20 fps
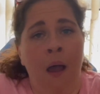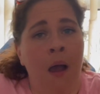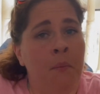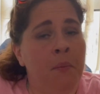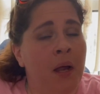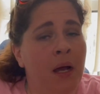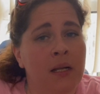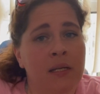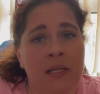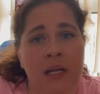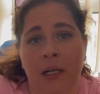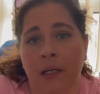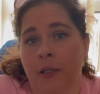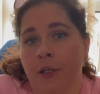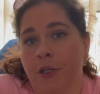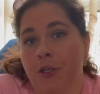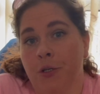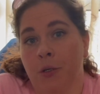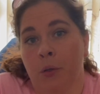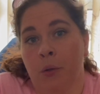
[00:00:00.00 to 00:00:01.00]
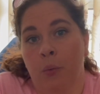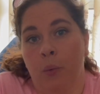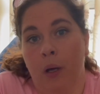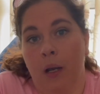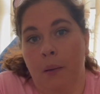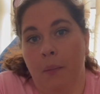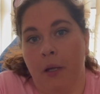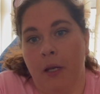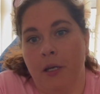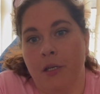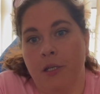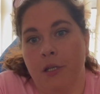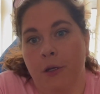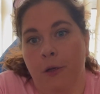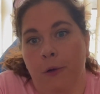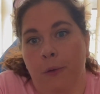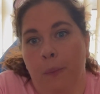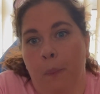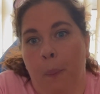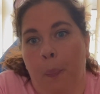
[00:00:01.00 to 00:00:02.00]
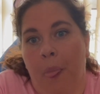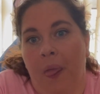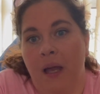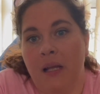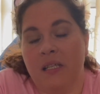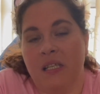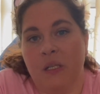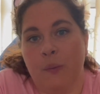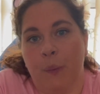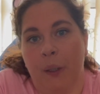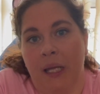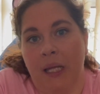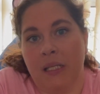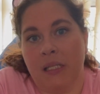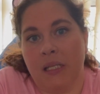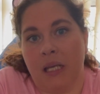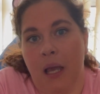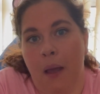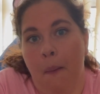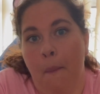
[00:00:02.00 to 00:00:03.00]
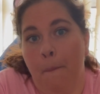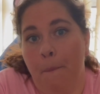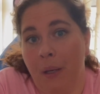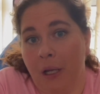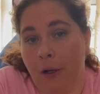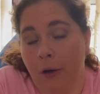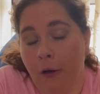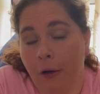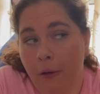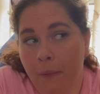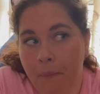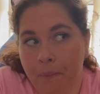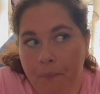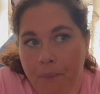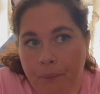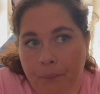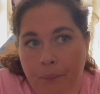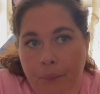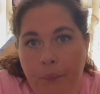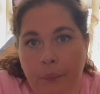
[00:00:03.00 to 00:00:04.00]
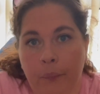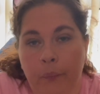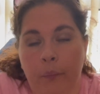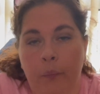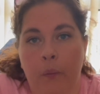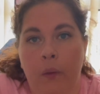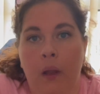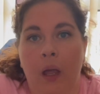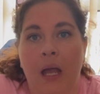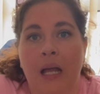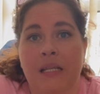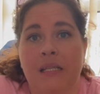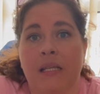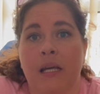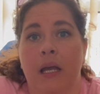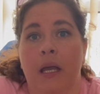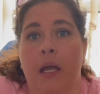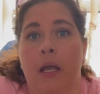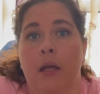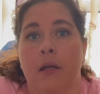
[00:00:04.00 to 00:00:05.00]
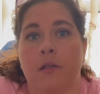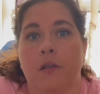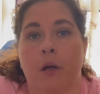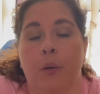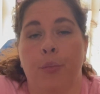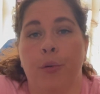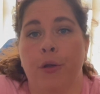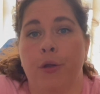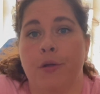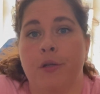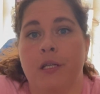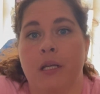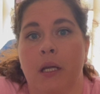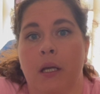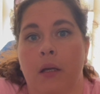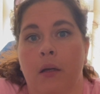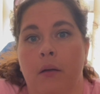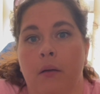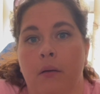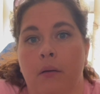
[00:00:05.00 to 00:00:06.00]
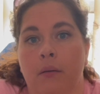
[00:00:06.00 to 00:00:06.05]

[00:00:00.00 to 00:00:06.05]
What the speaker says: I'm not entirely sure what I'm going to do as these plants get bigger, as they start producing